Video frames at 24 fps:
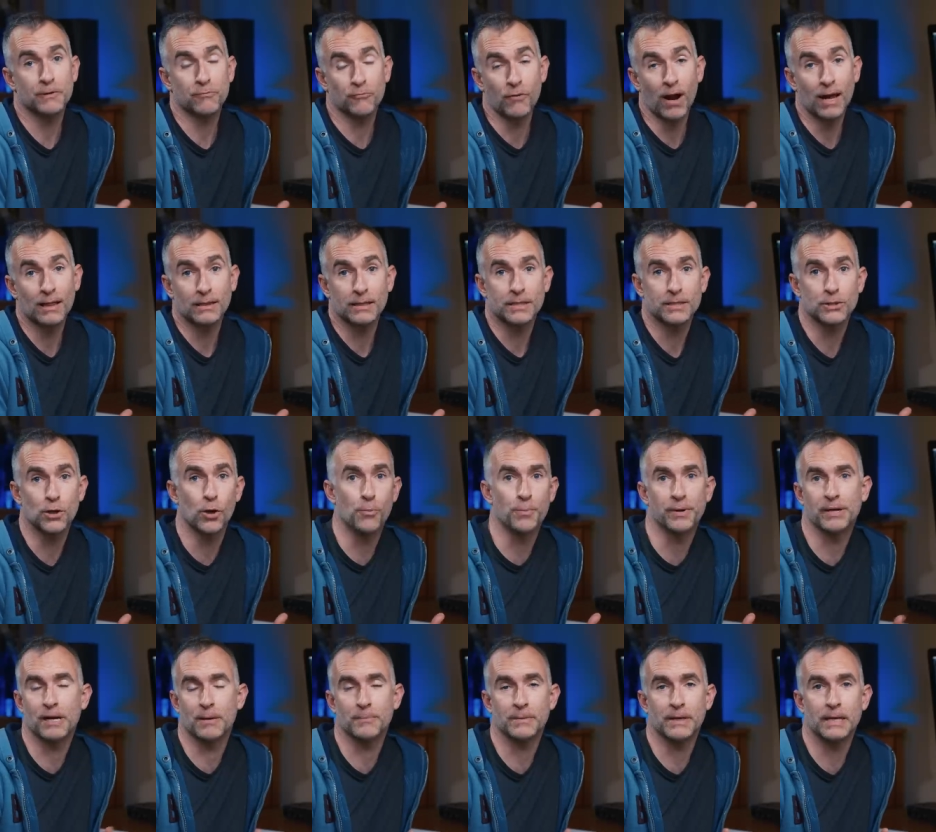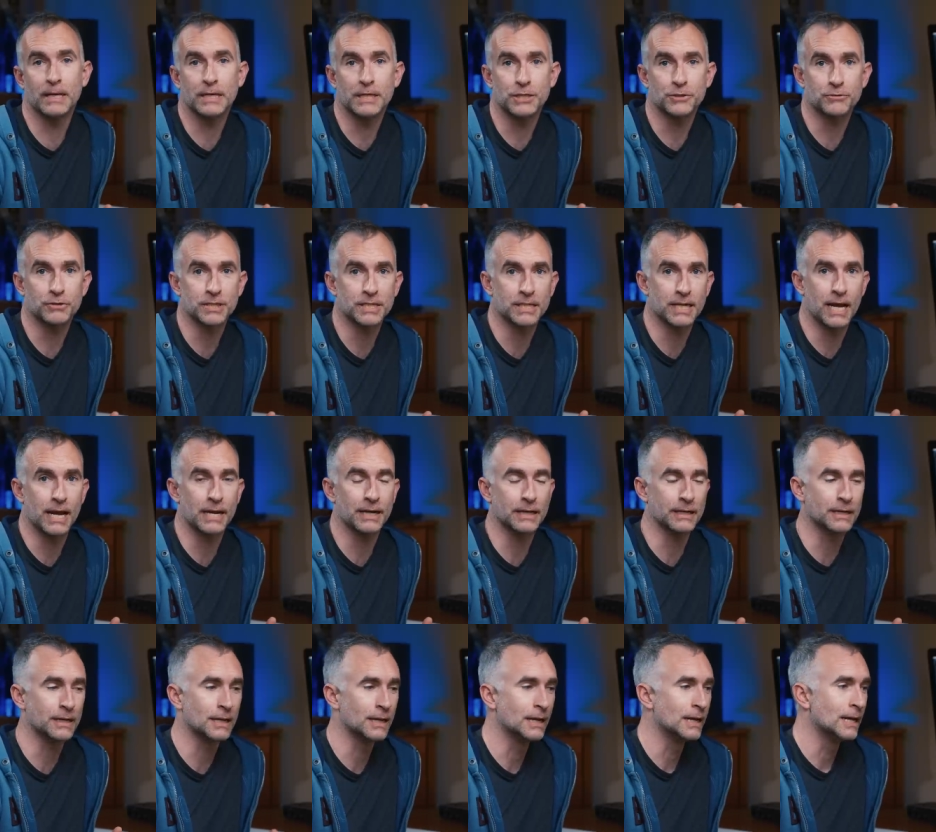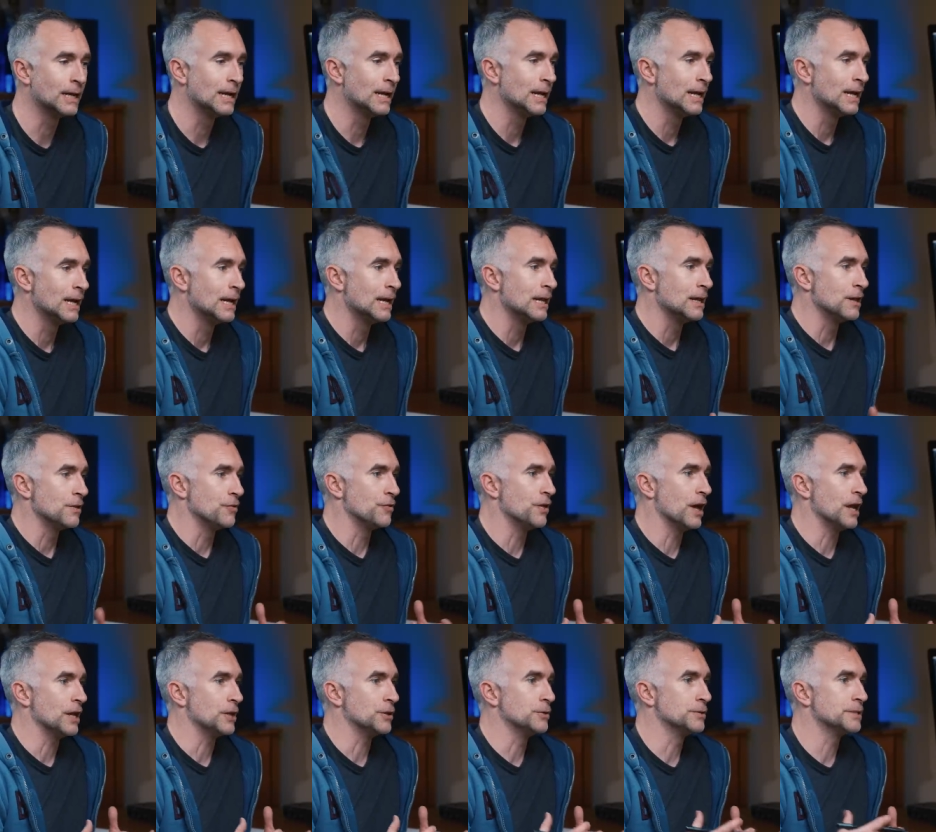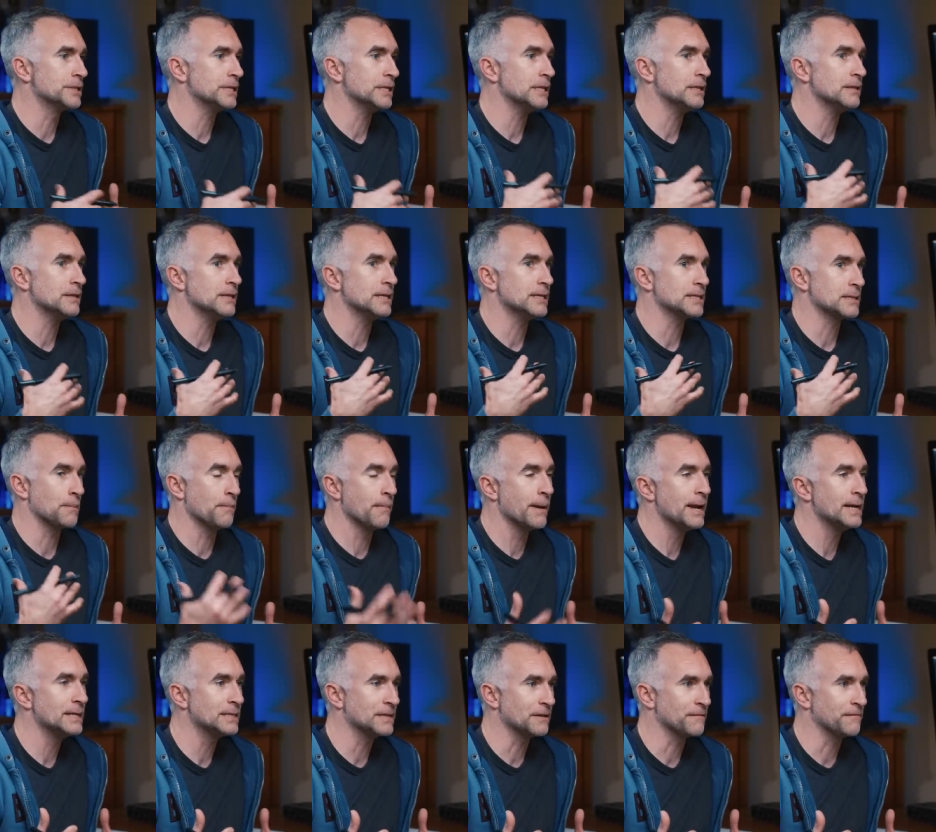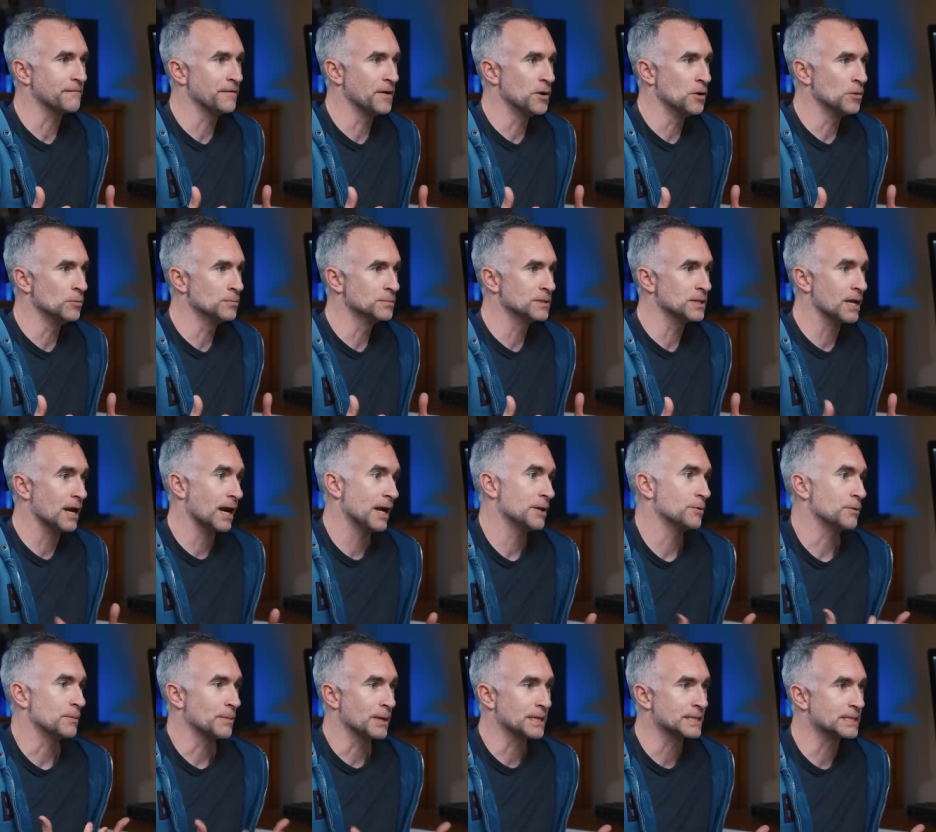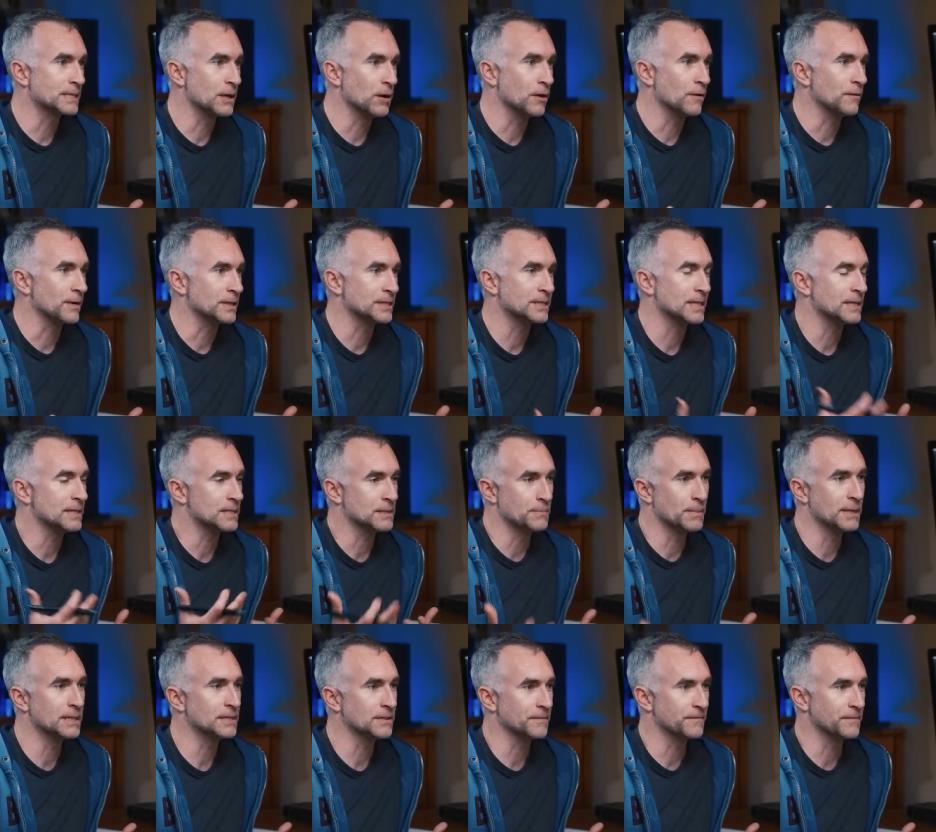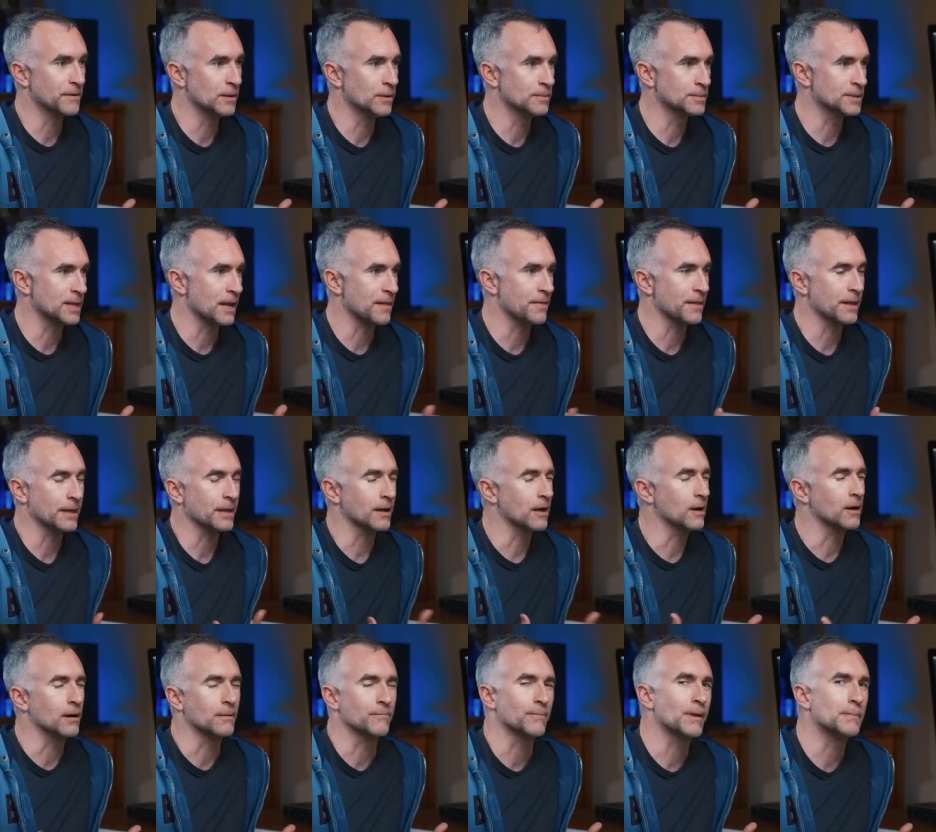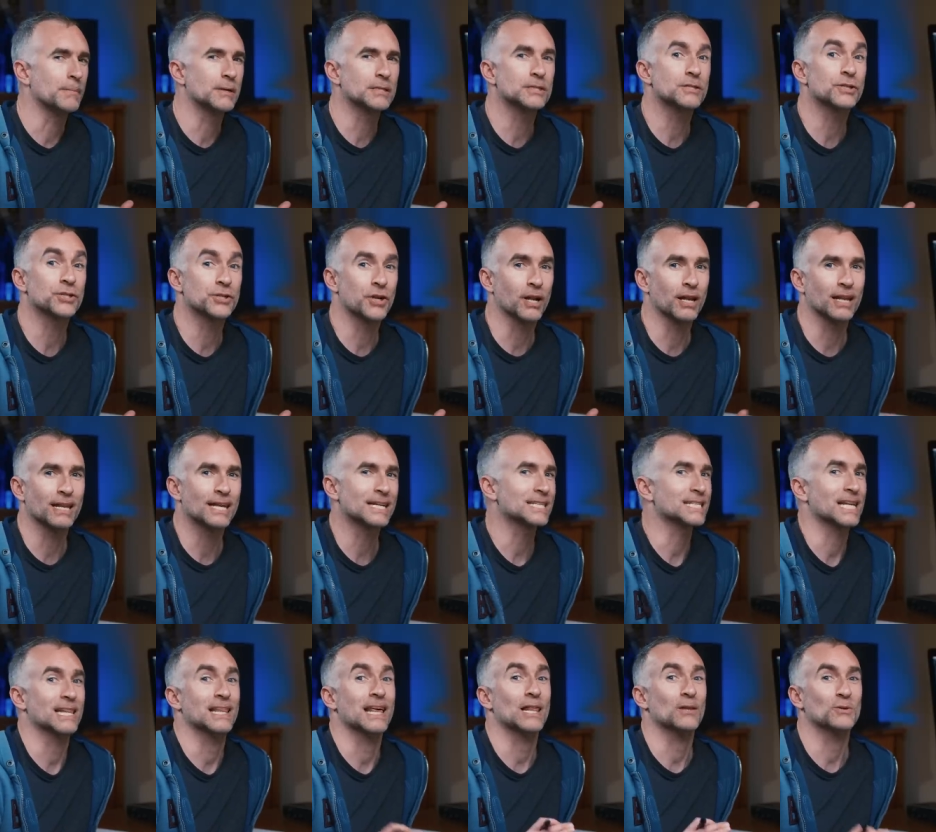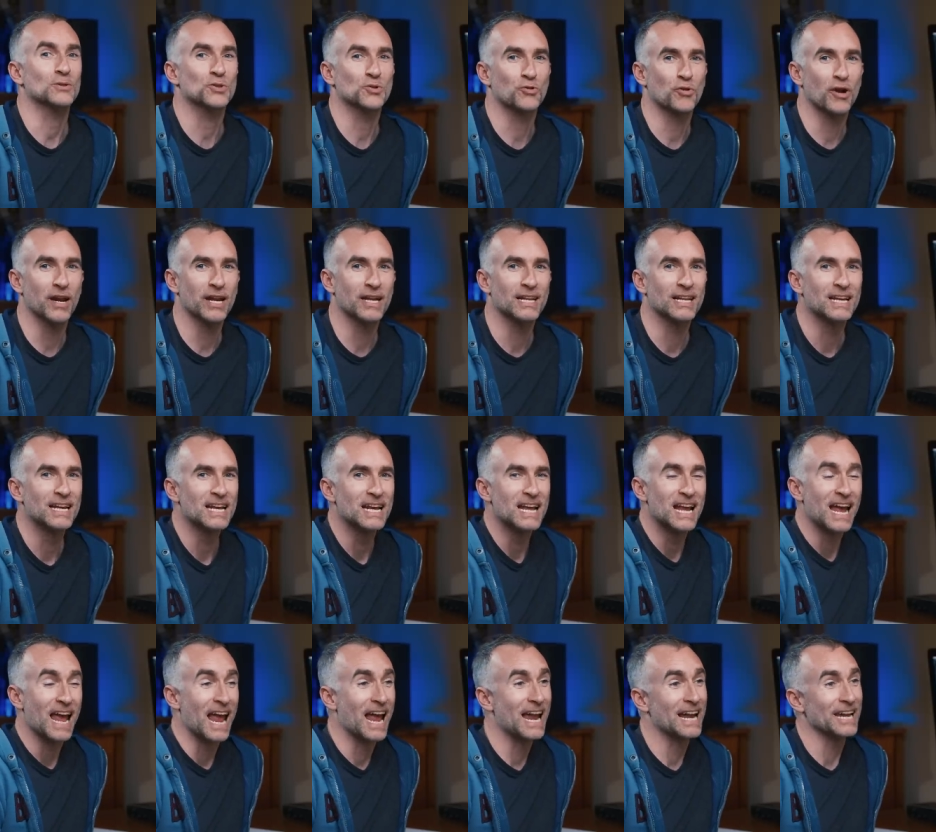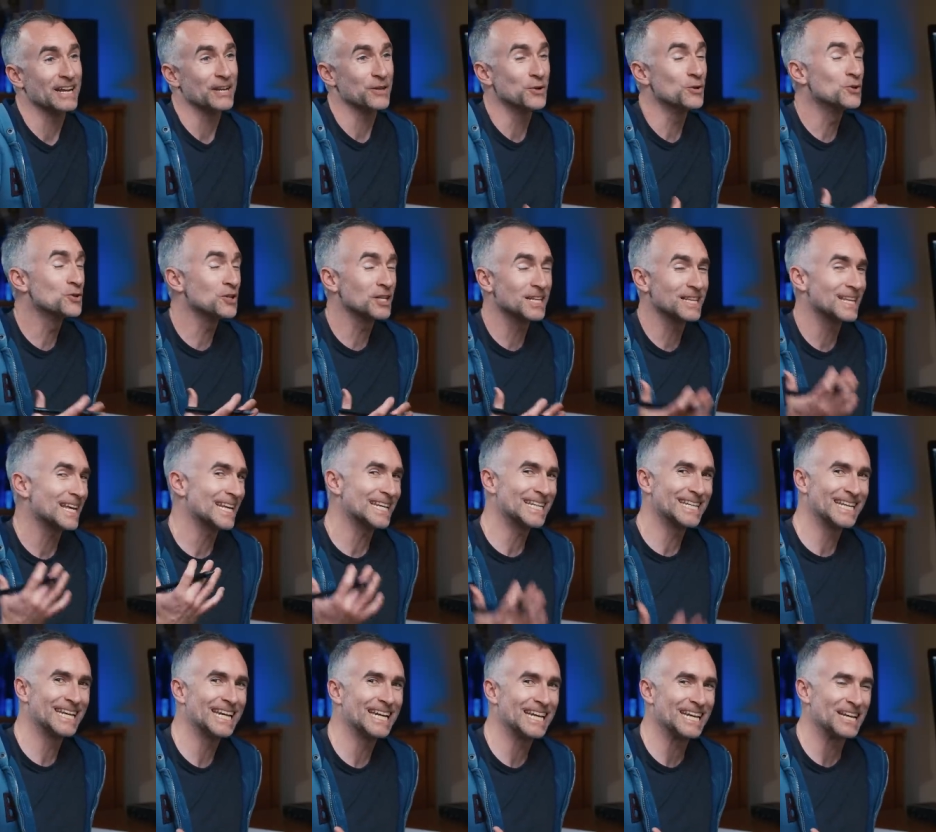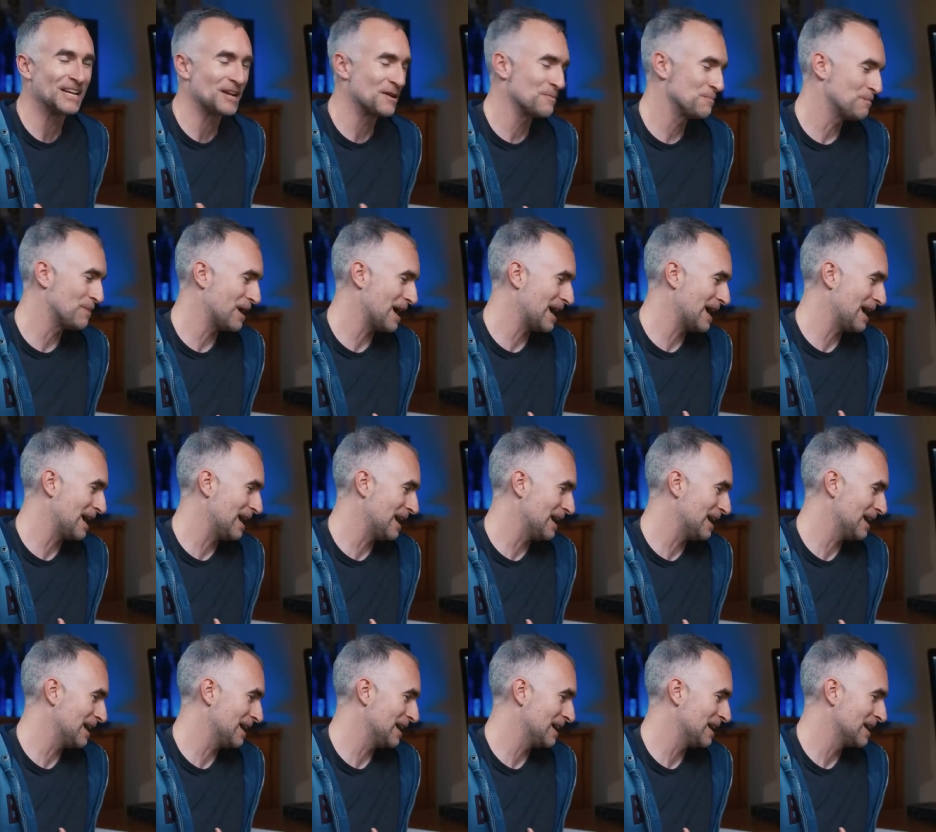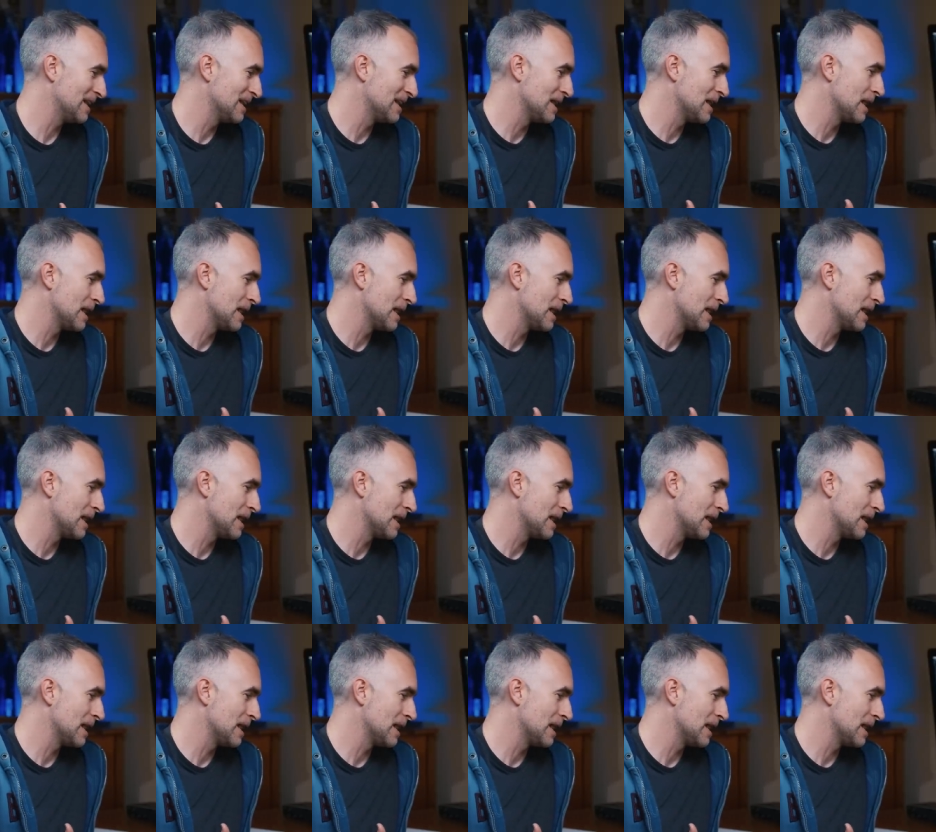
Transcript: rightly so become the industry standard. That you see these amazing films. I do it myself. I see these amazing films and I think, oh, they must have shot Alexa. That looks great. And usually they did. Uh,